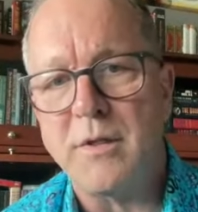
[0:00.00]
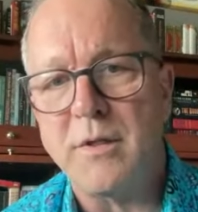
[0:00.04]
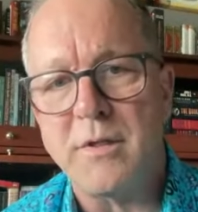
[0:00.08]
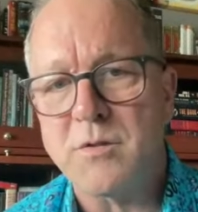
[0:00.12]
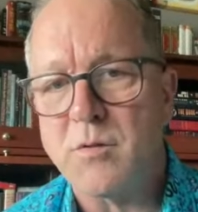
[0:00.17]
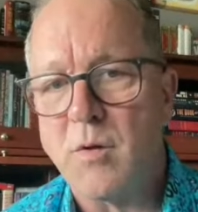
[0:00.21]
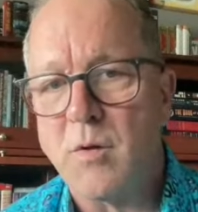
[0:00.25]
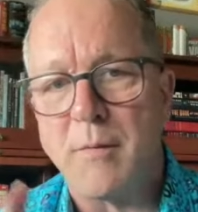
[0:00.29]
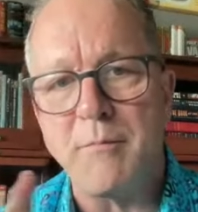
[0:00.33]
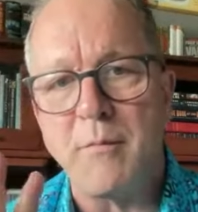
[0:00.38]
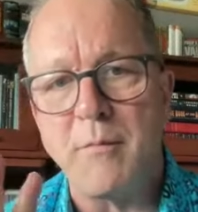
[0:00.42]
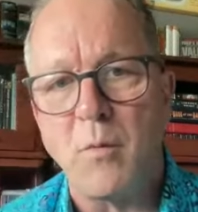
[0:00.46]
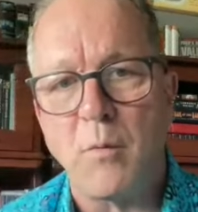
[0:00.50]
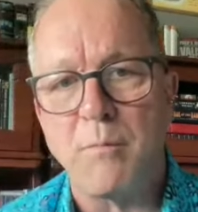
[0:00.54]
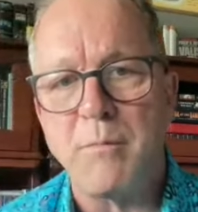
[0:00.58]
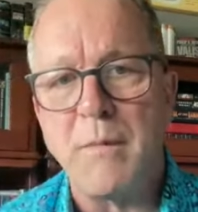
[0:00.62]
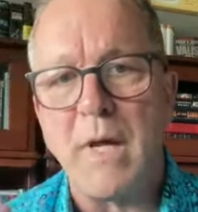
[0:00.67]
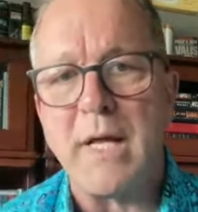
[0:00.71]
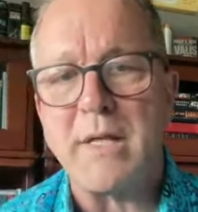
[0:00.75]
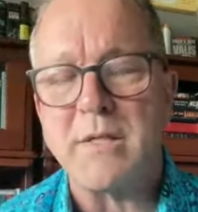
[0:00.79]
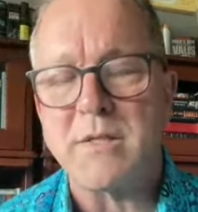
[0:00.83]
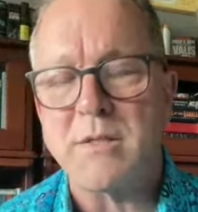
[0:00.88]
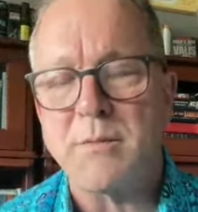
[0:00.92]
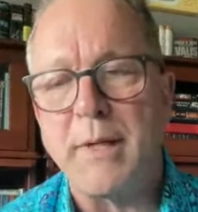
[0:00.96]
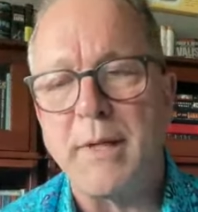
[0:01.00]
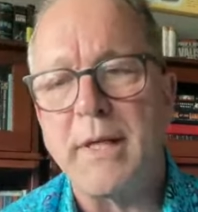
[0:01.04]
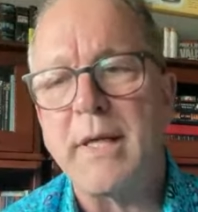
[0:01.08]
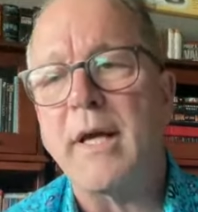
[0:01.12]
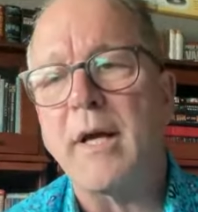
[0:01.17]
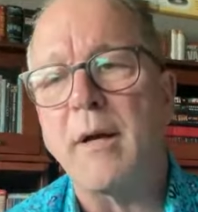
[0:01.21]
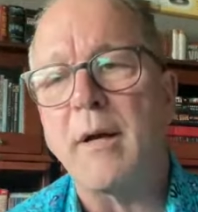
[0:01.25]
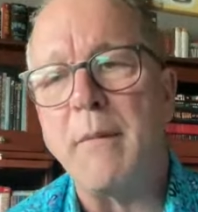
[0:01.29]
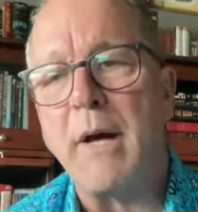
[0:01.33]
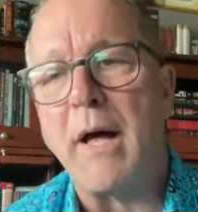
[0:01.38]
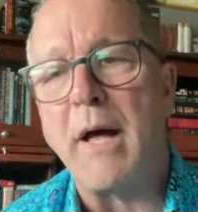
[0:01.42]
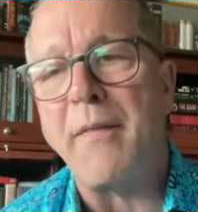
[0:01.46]
And so I'm not
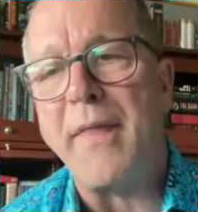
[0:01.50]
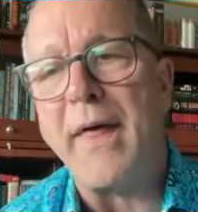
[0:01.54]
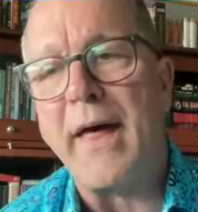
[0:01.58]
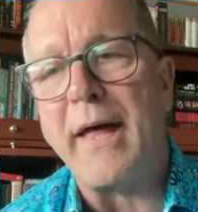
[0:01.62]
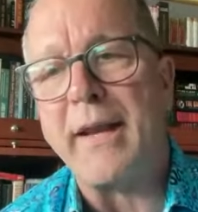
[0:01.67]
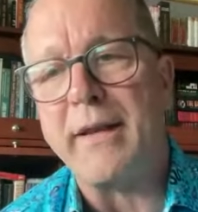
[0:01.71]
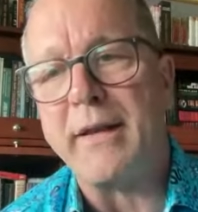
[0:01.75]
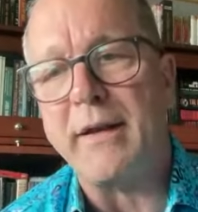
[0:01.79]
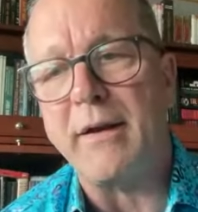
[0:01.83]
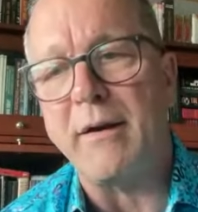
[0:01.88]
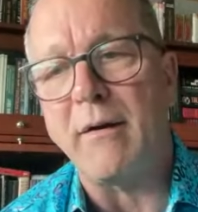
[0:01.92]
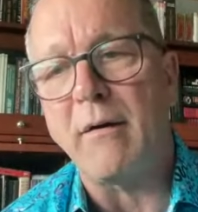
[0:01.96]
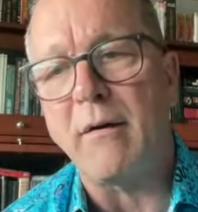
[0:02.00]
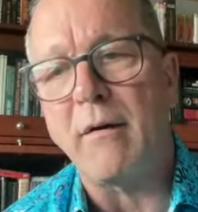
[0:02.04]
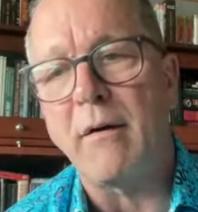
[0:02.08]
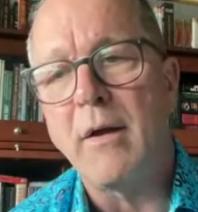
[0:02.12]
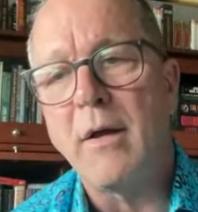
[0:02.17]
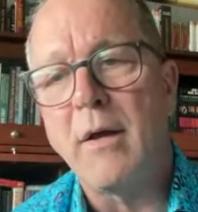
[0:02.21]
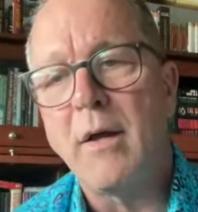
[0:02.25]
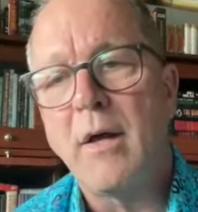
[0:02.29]
speaking about that here.